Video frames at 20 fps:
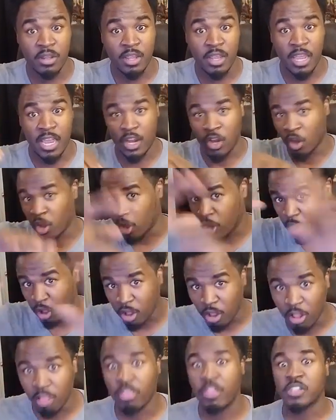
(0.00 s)
in
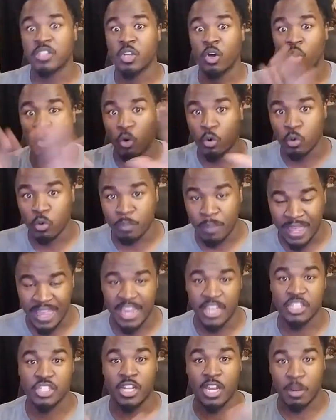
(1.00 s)
all this whole
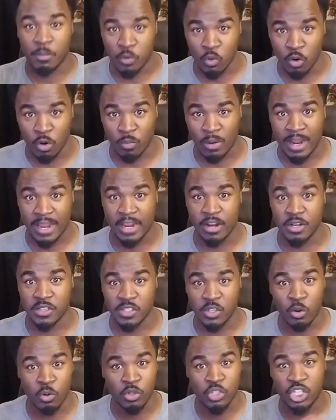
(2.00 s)
page that I'm doing right here, this
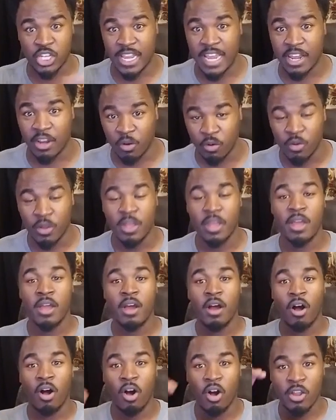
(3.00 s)
whole channel.
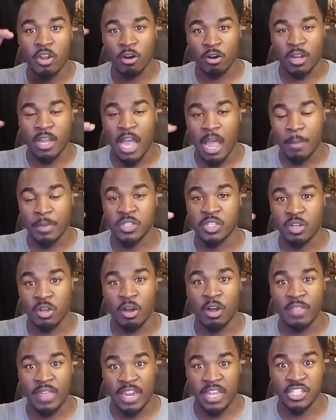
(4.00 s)
All your comments and
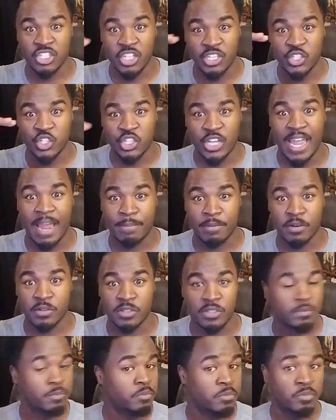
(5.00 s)
all that is just
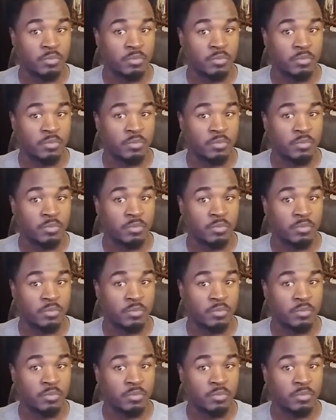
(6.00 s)
chapters.